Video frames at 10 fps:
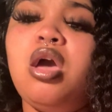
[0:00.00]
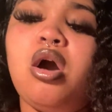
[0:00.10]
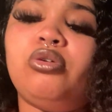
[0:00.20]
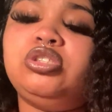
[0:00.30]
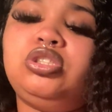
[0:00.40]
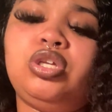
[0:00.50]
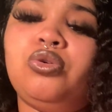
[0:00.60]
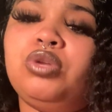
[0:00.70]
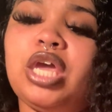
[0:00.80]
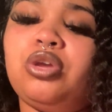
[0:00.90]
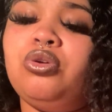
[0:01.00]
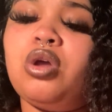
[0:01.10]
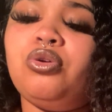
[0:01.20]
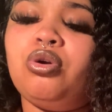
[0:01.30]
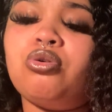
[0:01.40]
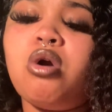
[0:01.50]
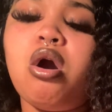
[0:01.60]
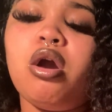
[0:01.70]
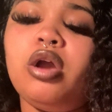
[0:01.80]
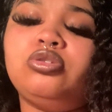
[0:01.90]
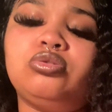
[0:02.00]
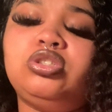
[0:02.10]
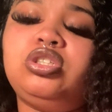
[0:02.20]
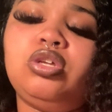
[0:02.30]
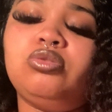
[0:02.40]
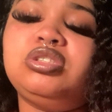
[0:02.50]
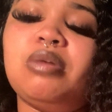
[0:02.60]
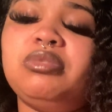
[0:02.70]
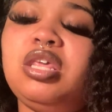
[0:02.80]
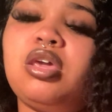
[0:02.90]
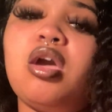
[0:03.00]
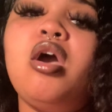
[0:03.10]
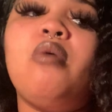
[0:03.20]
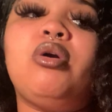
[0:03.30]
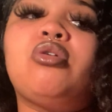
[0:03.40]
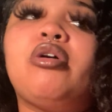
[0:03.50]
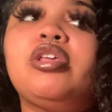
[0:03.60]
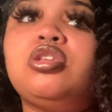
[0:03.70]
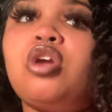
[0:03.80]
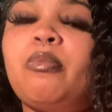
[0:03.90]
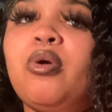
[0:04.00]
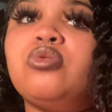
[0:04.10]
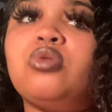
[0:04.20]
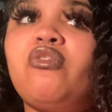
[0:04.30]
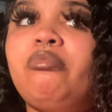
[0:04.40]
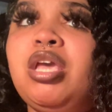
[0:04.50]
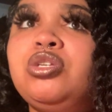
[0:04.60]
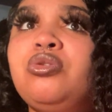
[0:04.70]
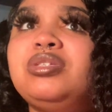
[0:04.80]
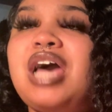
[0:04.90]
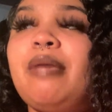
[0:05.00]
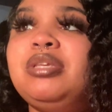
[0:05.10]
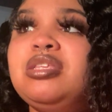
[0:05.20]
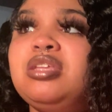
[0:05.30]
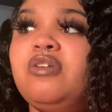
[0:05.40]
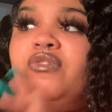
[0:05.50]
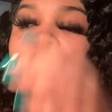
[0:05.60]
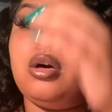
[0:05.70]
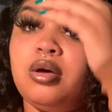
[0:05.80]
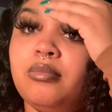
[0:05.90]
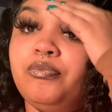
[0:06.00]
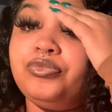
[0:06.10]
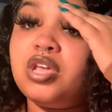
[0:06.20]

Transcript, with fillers: or steal like you know your cards or steal something regarding to your personal personal information or time sensitive um,